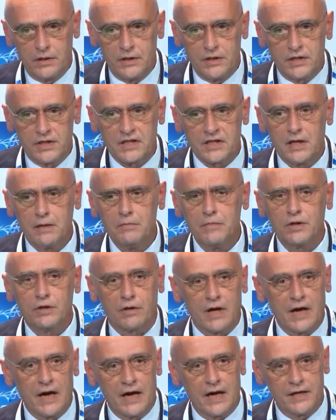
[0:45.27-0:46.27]

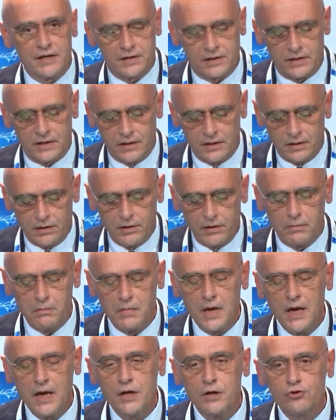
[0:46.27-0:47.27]
summarized the
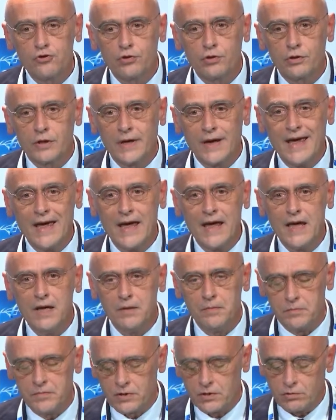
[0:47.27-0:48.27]
major
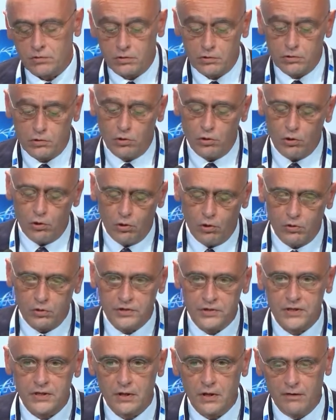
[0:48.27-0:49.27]
aims or
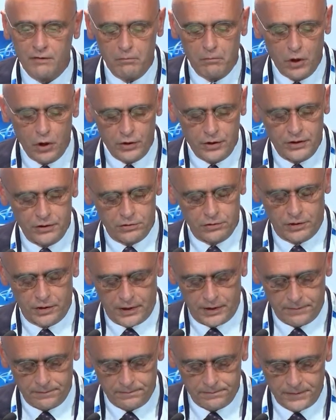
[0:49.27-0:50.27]
goals of
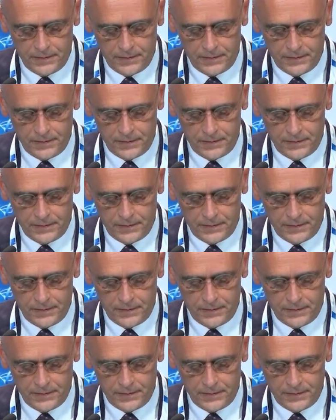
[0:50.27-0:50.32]
monitoring.